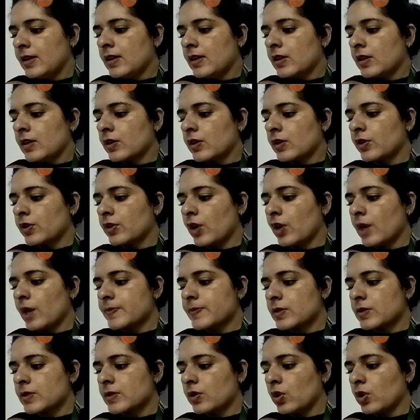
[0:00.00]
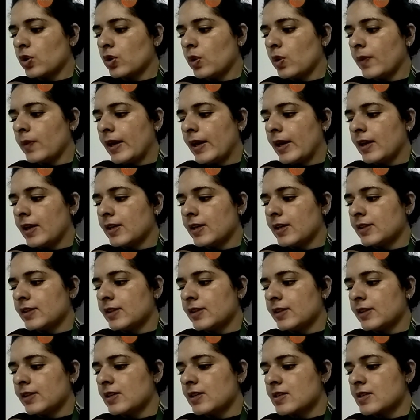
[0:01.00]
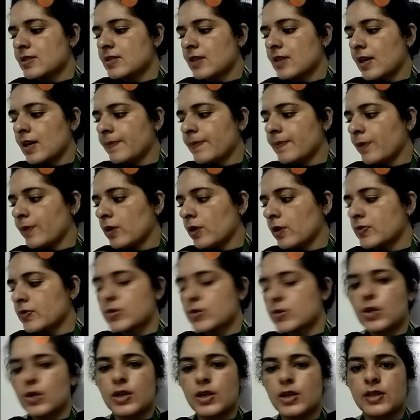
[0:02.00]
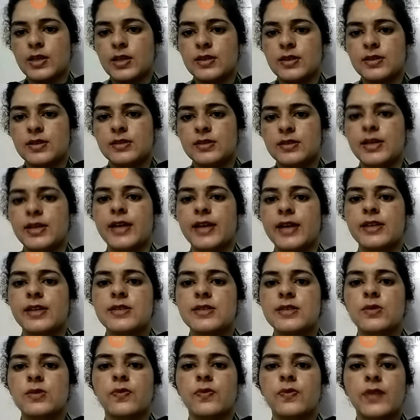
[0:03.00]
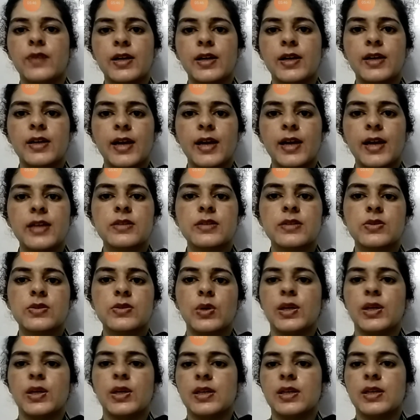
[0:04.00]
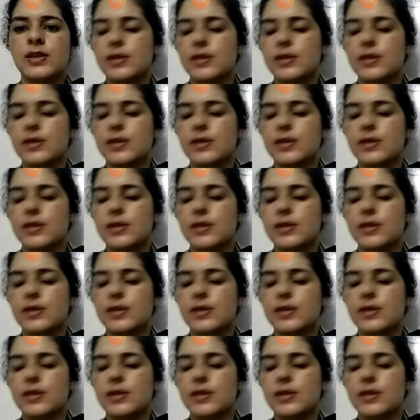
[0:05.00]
Crops grow well in this type of soil. That is fertile soil.